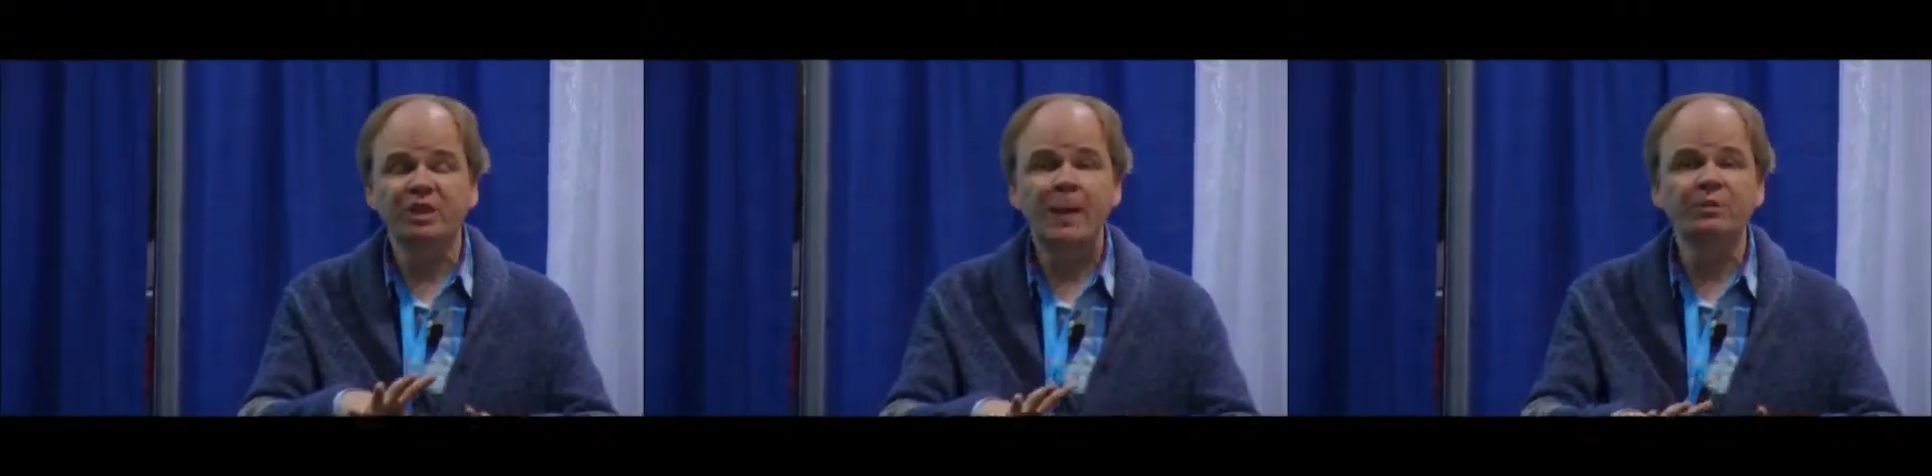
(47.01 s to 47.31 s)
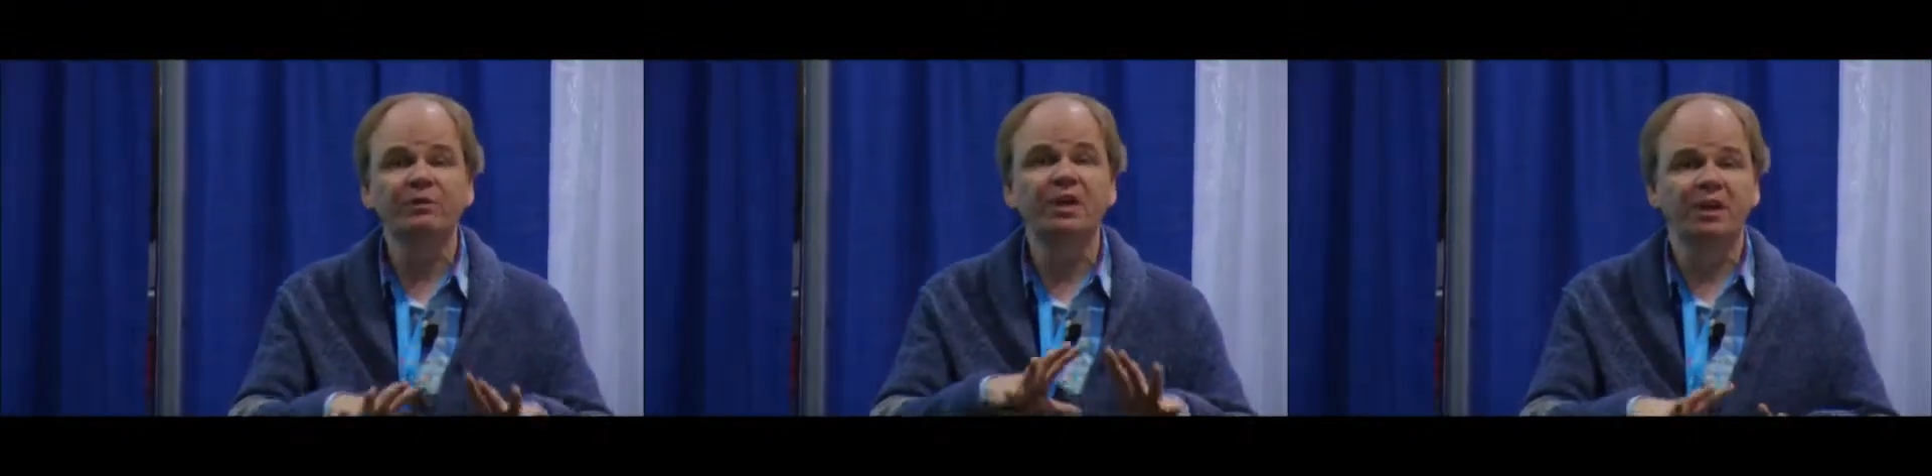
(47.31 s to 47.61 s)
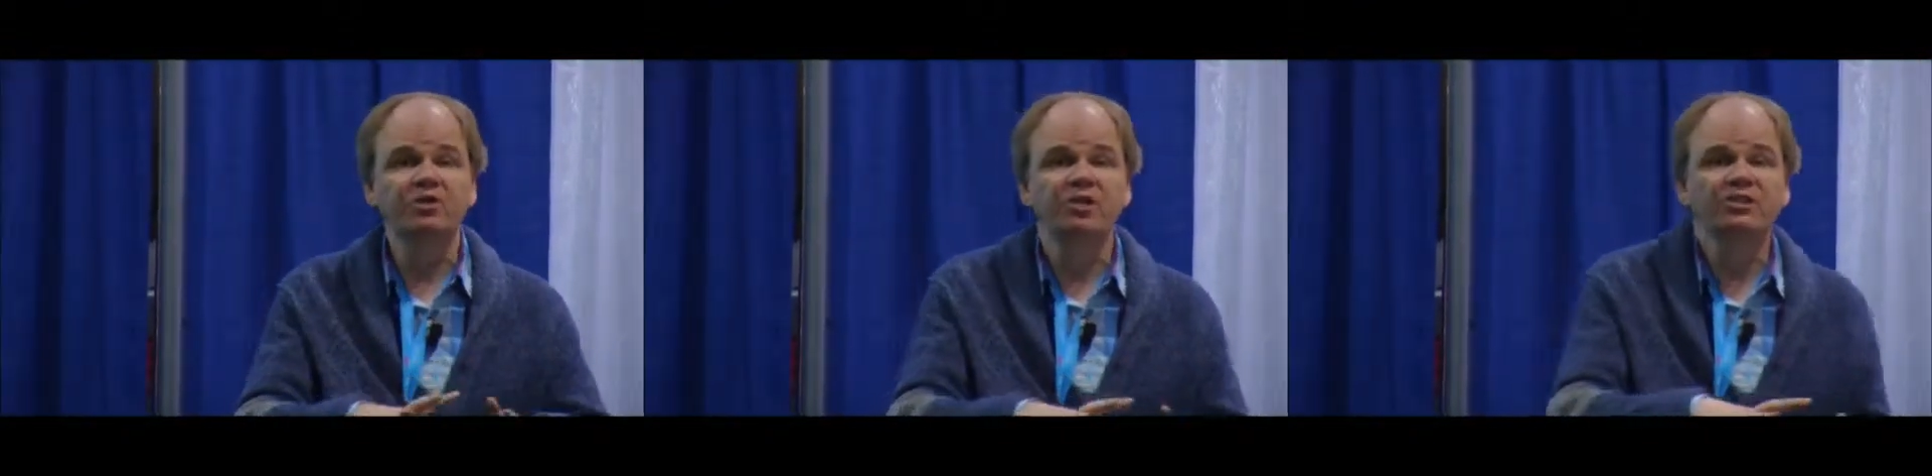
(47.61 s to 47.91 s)
types of
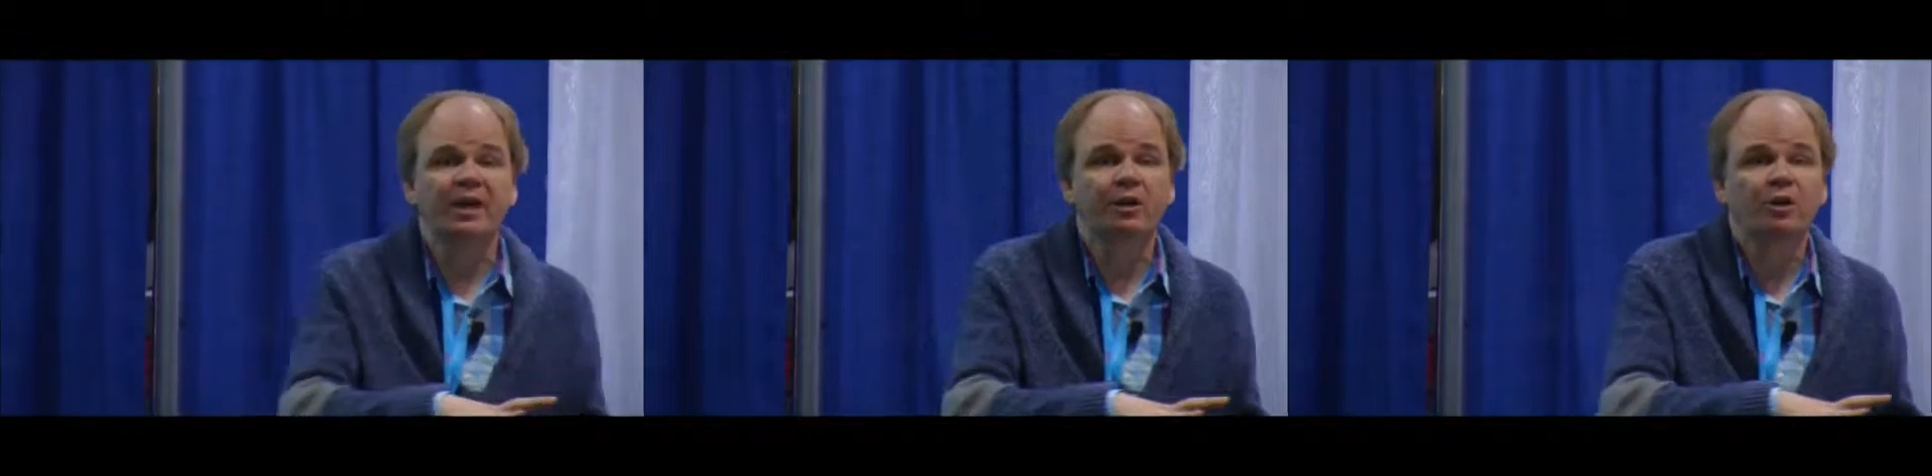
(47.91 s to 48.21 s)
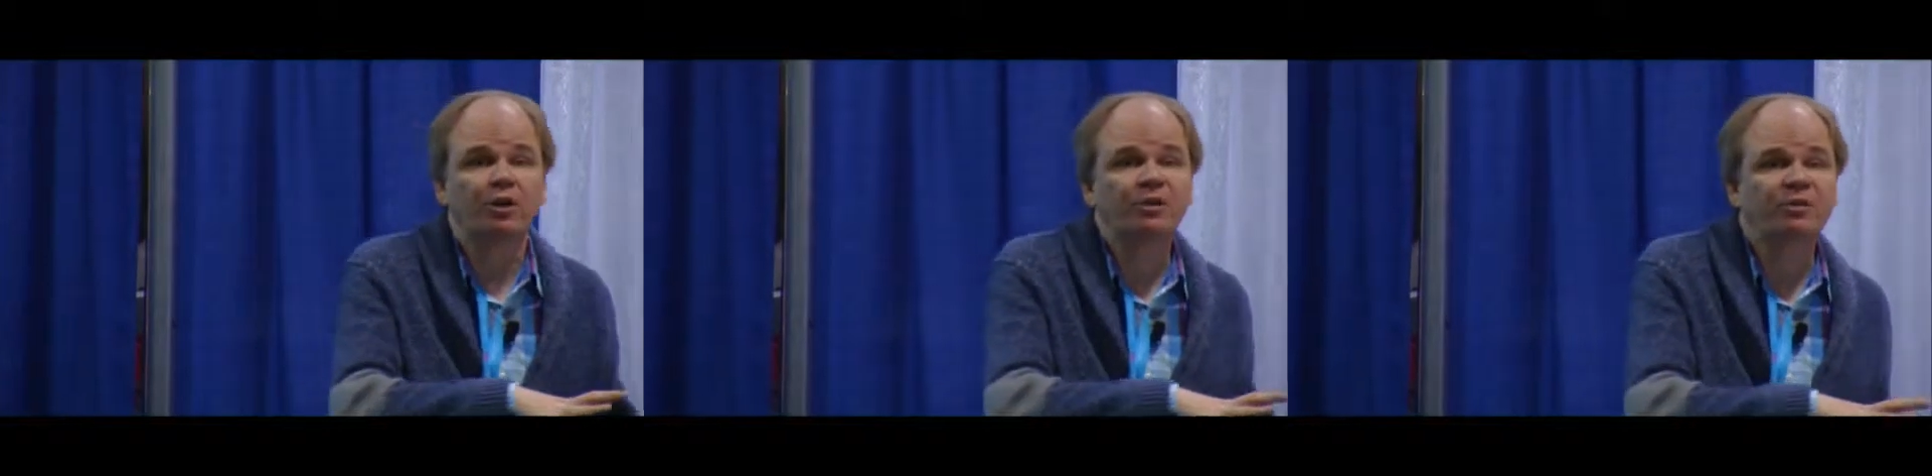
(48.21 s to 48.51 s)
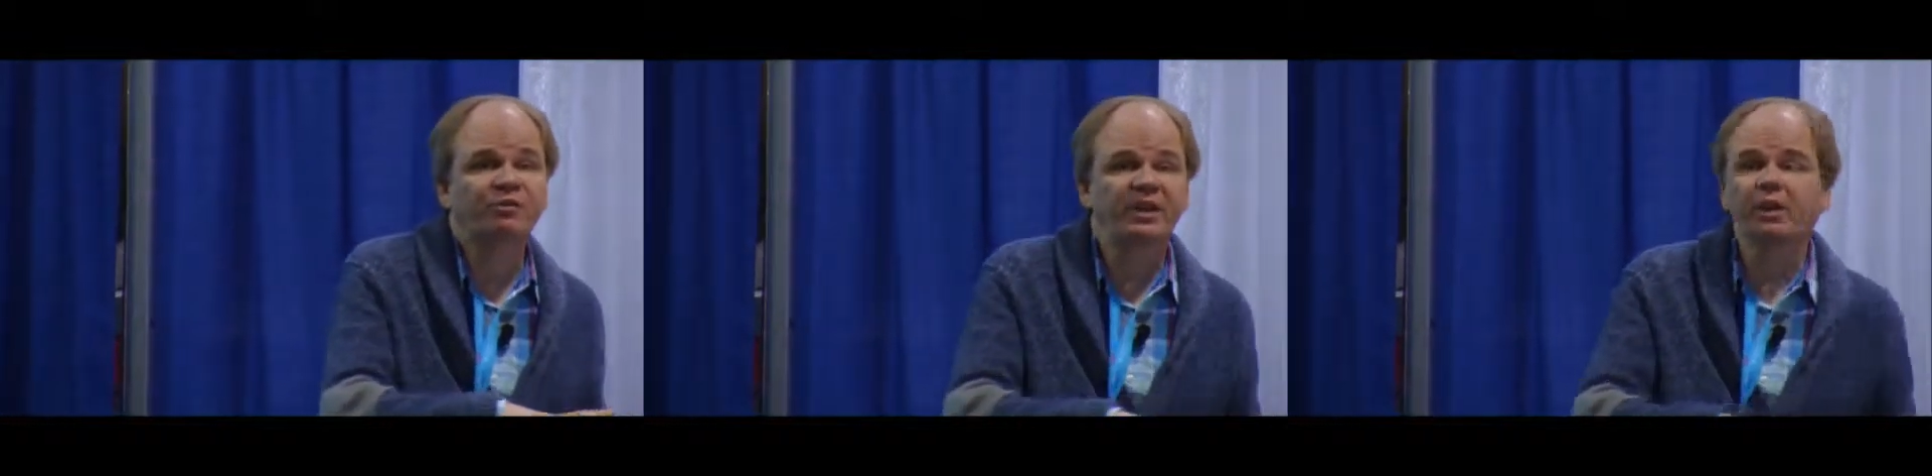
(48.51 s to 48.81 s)
conditions that occur in
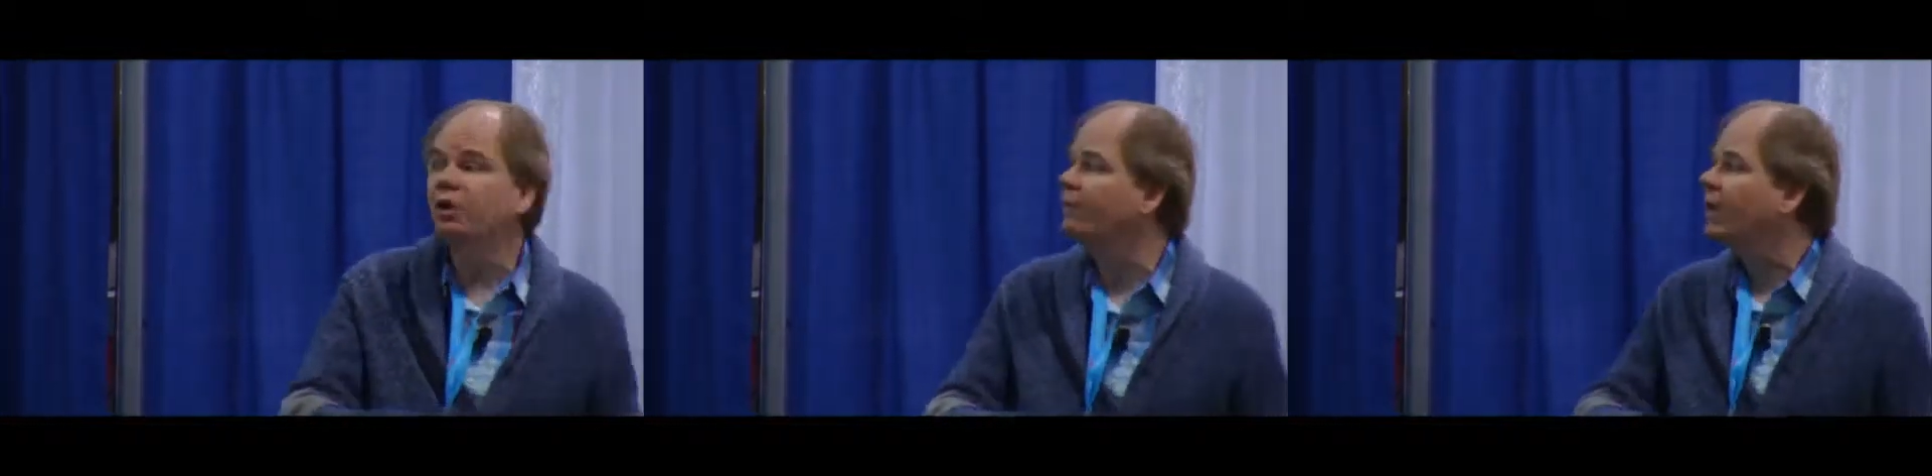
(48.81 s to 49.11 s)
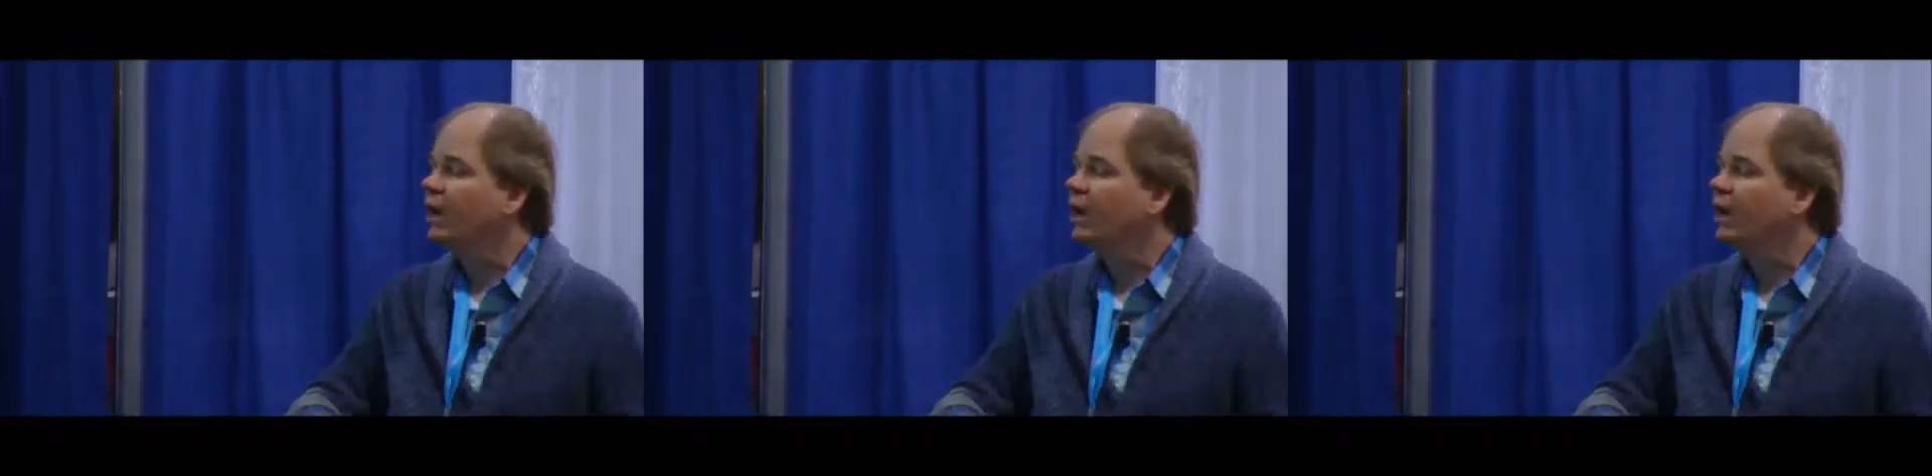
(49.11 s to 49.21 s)
the field